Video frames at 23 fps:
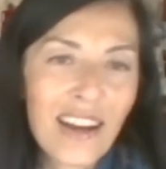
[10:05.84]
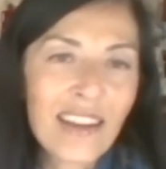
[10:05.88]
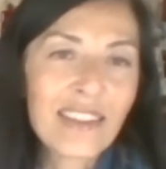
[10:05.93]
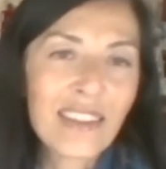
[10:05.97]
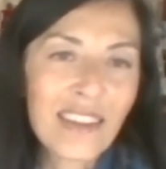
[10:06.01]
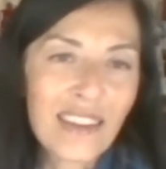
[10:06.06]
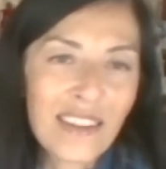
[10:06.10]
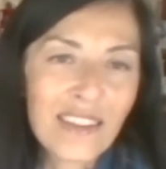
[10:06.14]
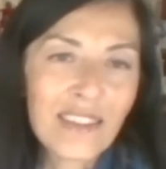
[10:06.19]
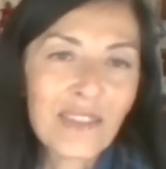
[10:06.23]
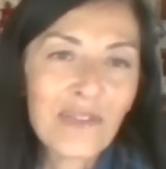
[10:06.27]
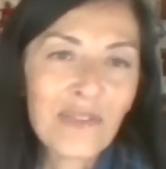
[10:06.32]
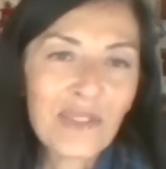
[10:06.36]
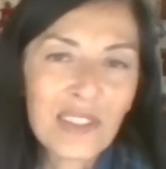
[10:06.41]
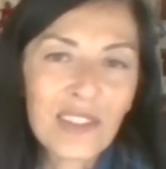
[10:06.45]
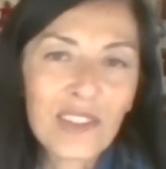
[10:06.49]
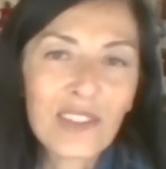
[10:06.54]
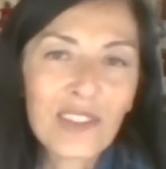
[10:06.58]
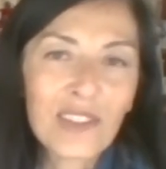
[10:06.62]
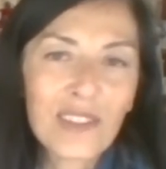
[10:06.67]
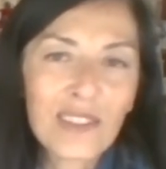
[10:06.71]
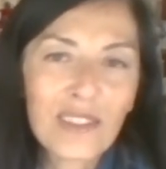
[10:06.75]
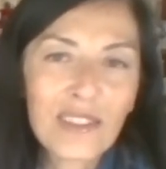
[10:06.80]
I think, of
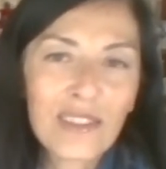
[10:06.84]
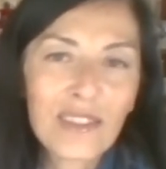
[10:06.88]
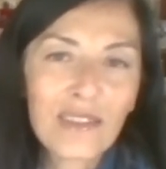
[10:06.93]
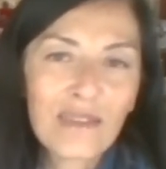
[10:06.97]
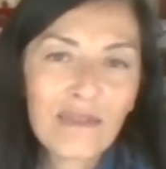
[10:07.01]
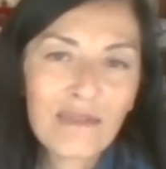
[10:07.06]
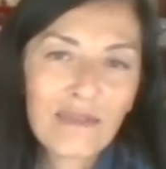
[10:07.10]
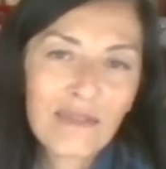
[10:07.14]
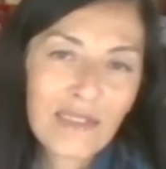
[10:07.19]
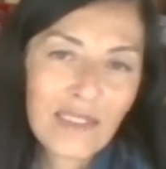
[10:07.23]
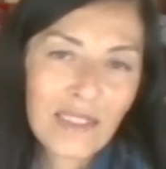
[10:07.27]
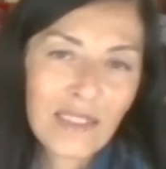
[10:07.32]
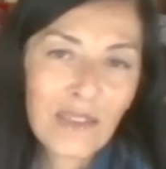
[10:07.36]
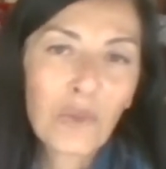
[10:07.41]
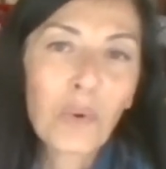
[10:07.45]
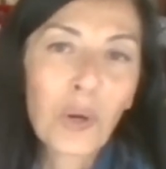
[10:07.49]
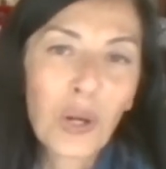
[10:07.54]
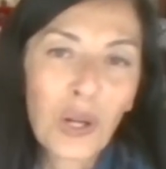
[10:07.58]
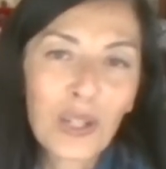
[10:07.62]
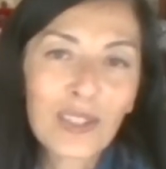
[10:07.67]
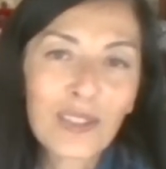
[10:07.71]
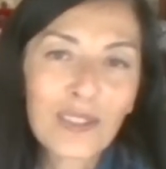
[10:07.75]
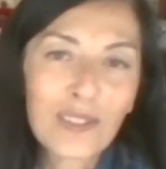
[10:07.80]
this
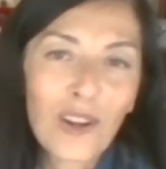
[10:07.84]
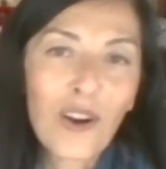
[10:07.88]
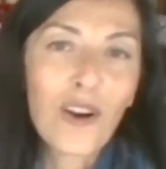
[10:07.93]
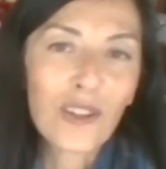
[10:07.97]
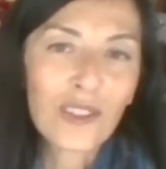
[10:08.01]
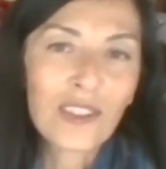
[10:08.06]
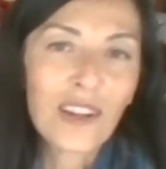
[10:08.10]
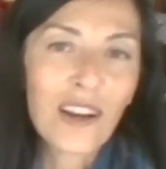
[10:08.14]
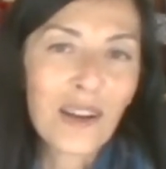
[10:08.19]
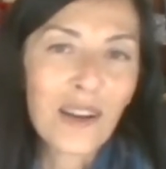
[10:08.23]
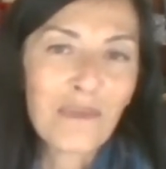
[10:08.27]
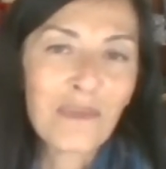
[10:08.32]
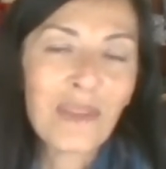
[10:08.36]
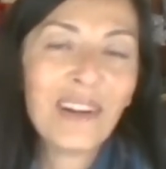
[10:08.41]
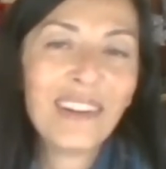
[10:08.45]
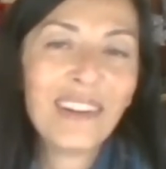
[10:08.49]
weird dark time.